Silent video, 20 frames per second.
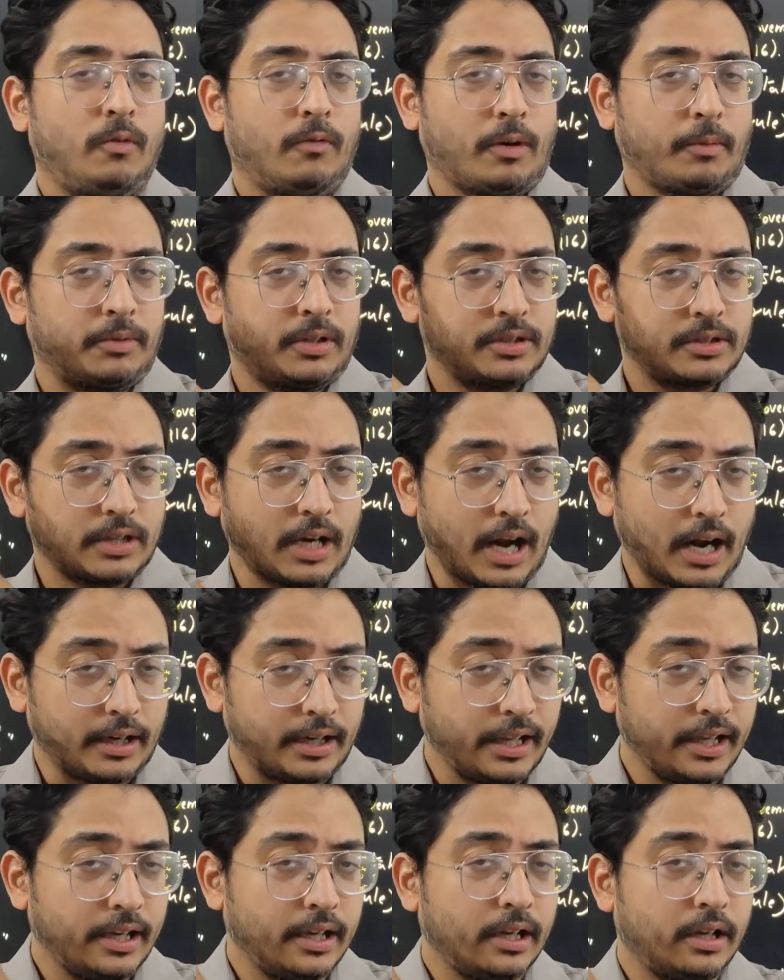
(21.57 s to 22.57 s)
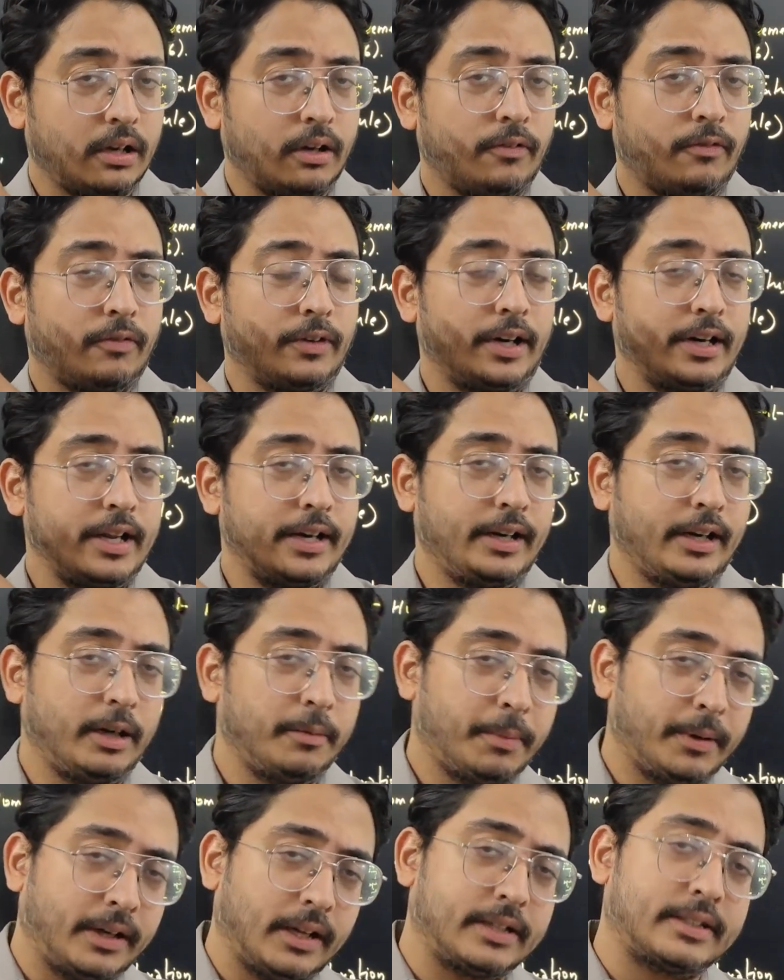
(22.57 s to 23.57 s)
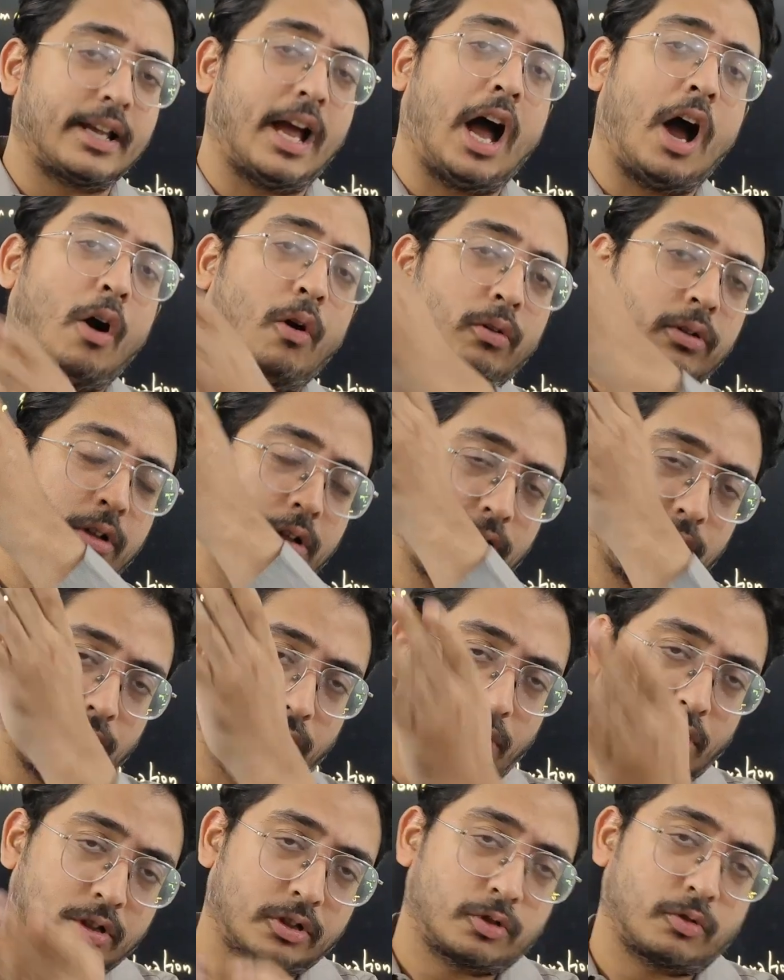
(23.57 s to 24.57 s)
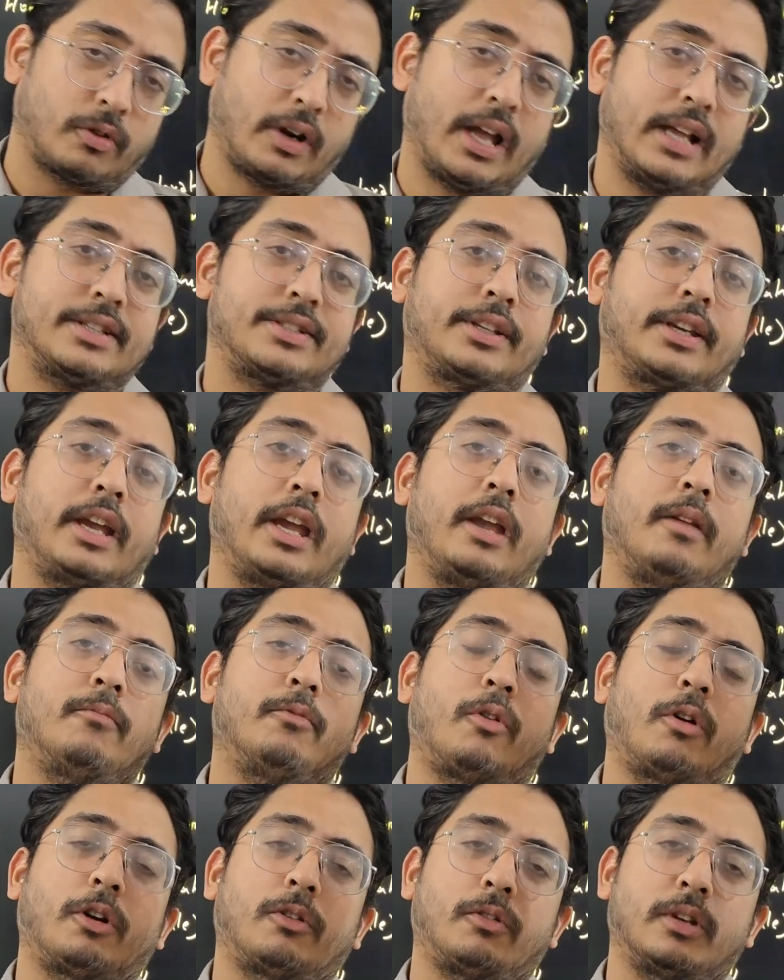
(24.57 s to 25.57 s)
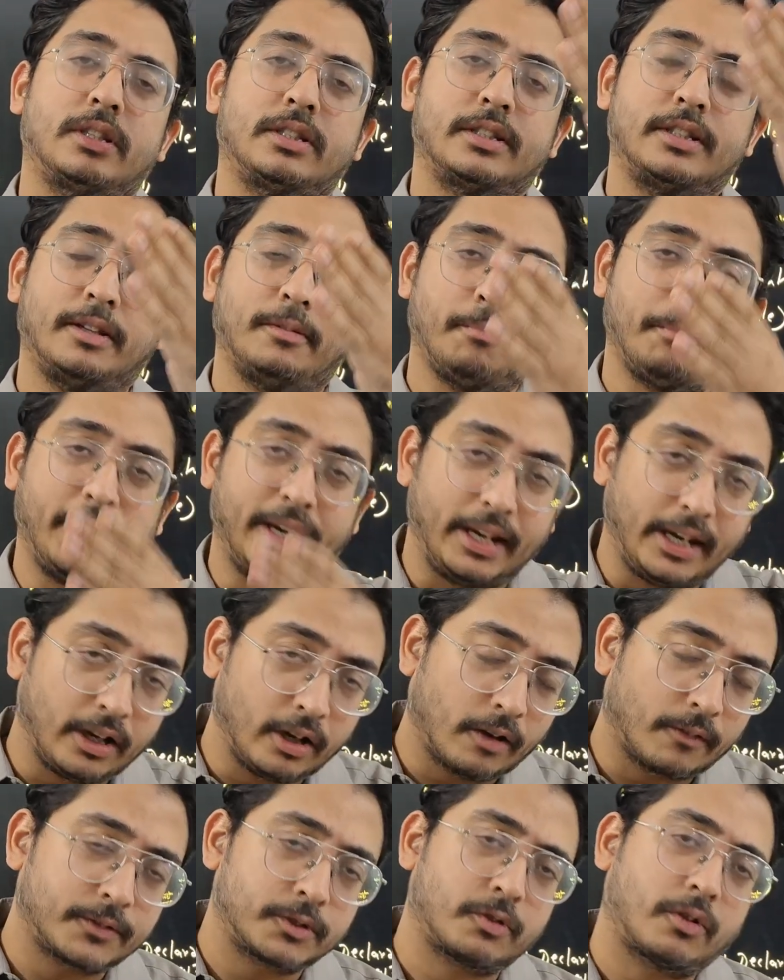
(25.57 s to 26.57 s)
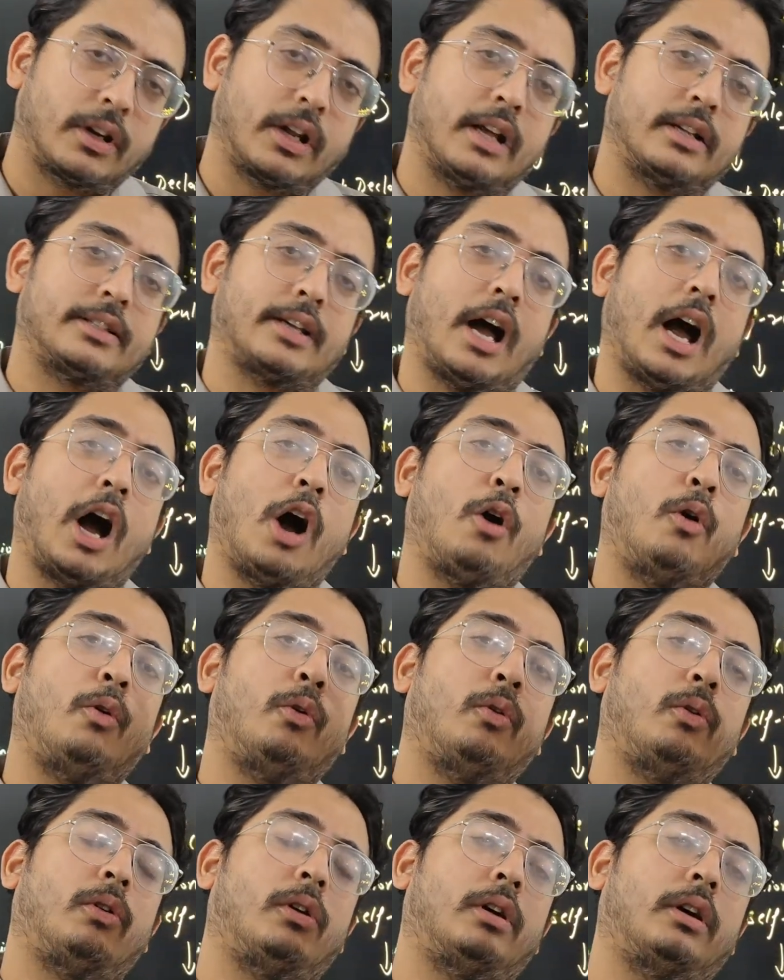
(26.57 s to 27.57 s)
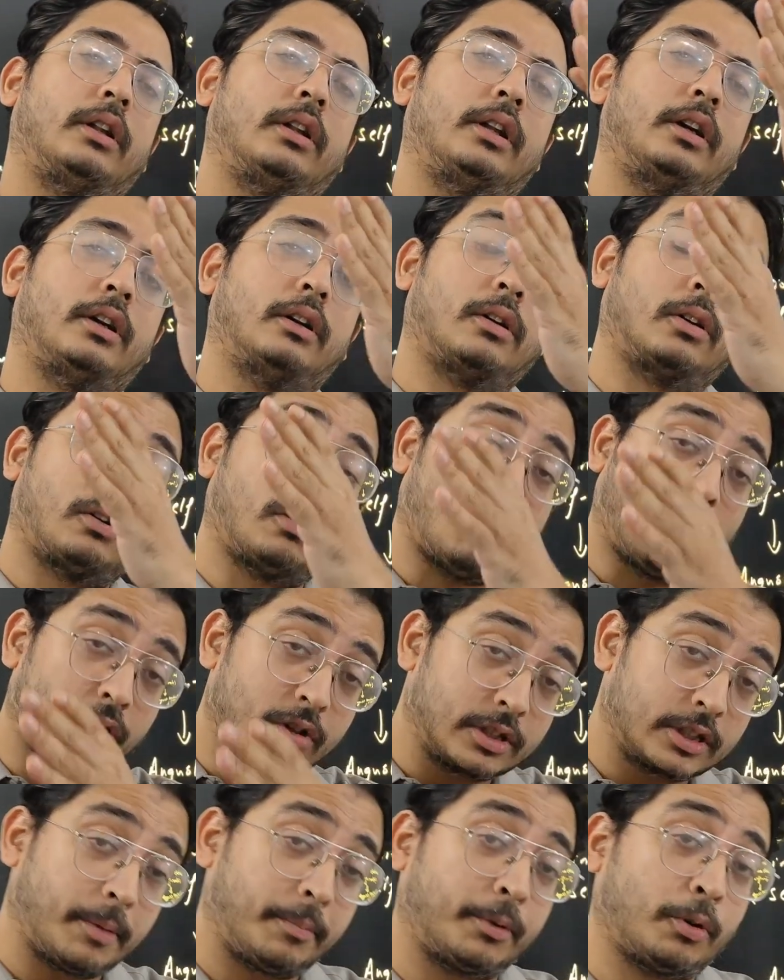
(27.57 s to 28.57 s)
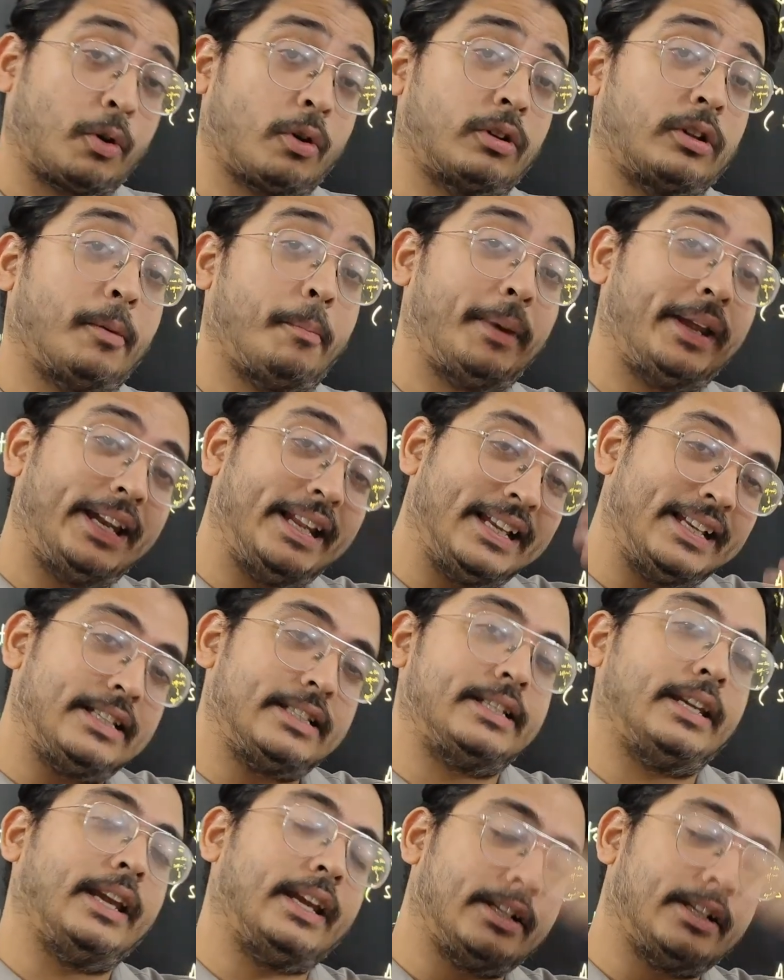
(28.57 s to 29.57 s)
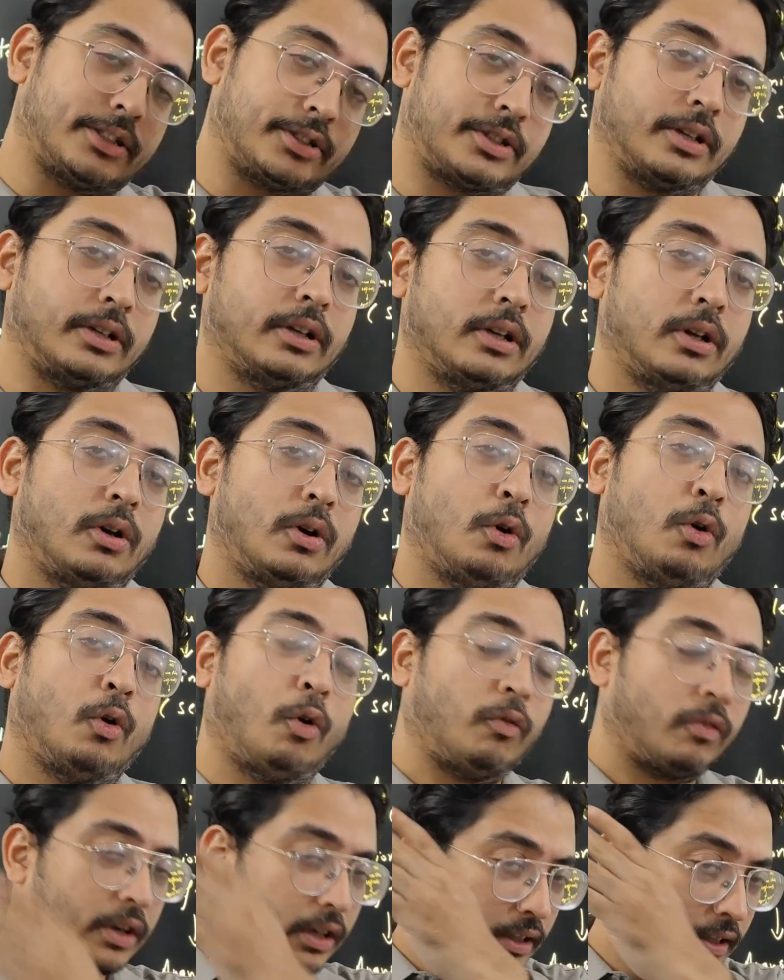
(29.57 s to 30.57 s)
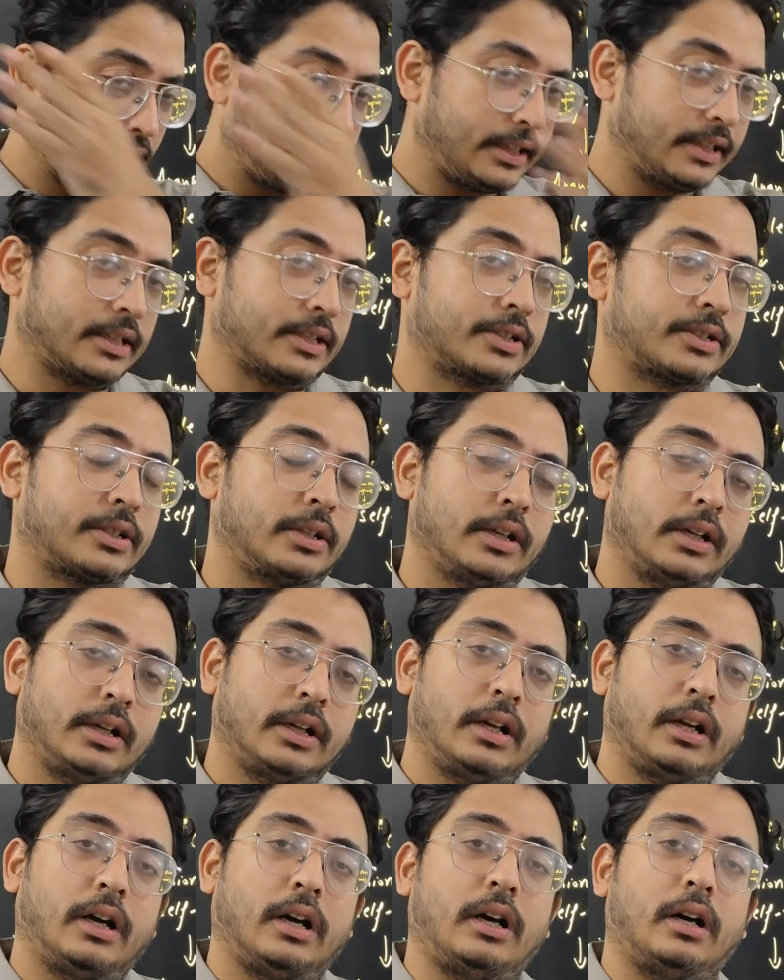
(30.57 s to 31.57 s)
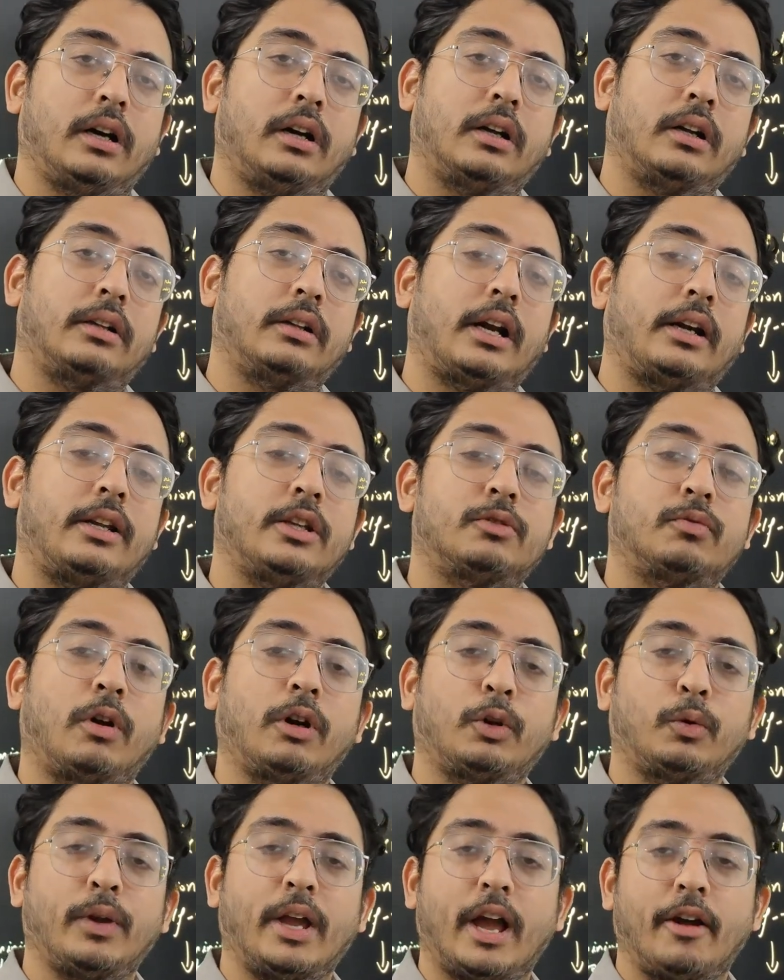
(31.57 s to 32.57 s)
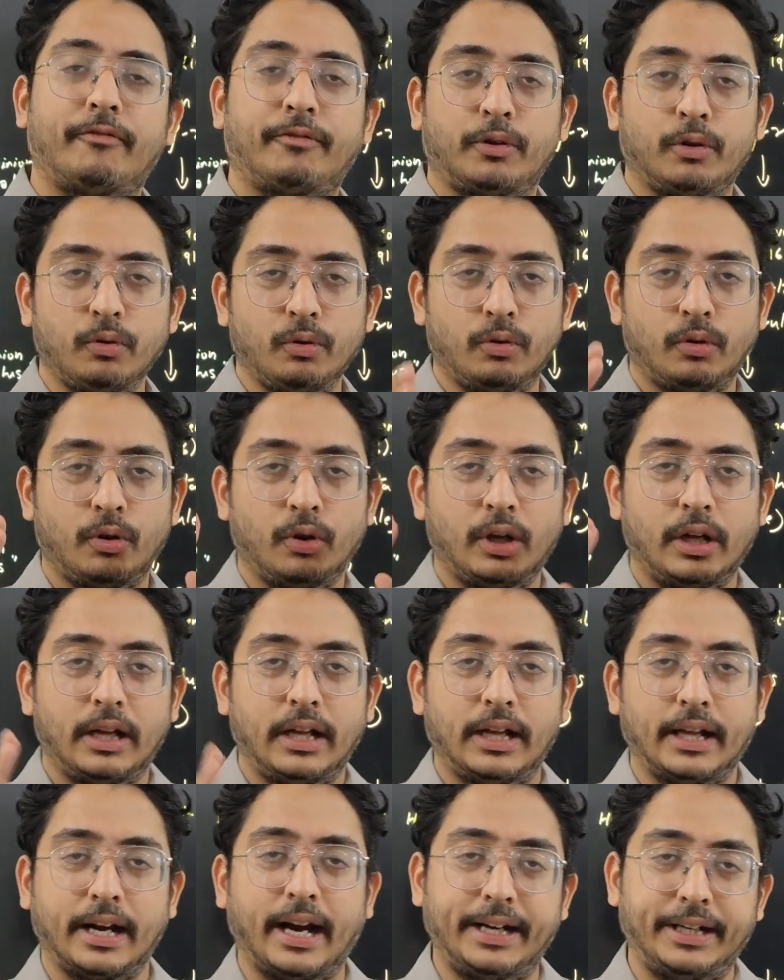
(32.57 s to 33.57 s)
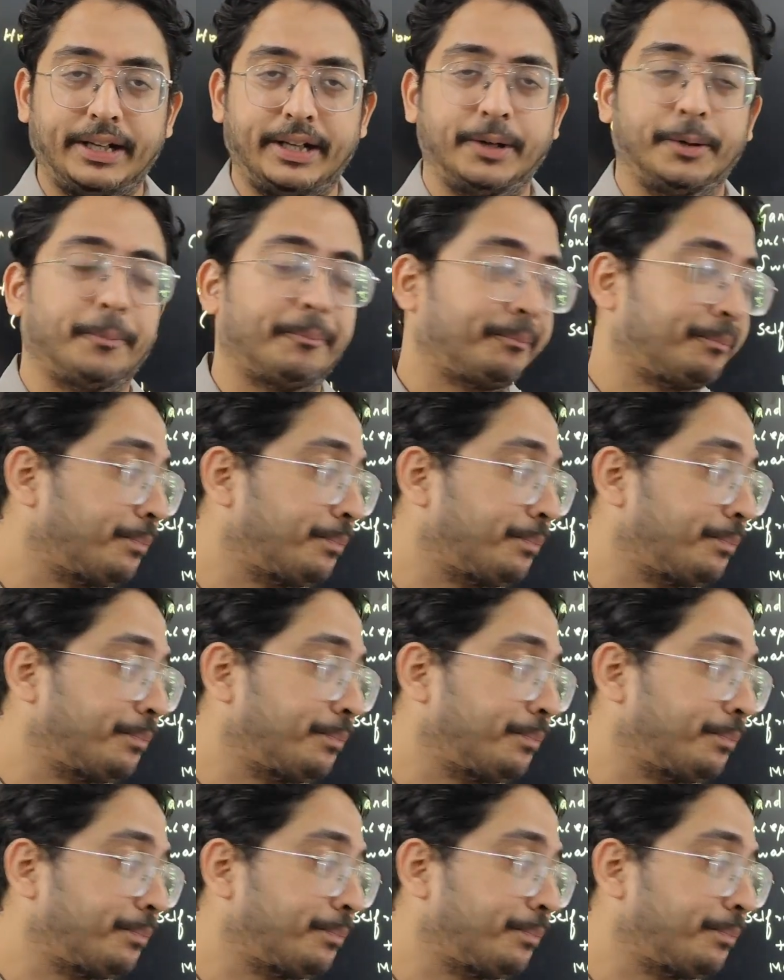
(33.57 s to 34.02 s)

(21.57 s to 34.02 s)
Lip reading: from the starting of Indian independence, how the word Swaraj came, what was the meaning of Swaraj, how the concept or the meaning changed over the years. That is what we have to write.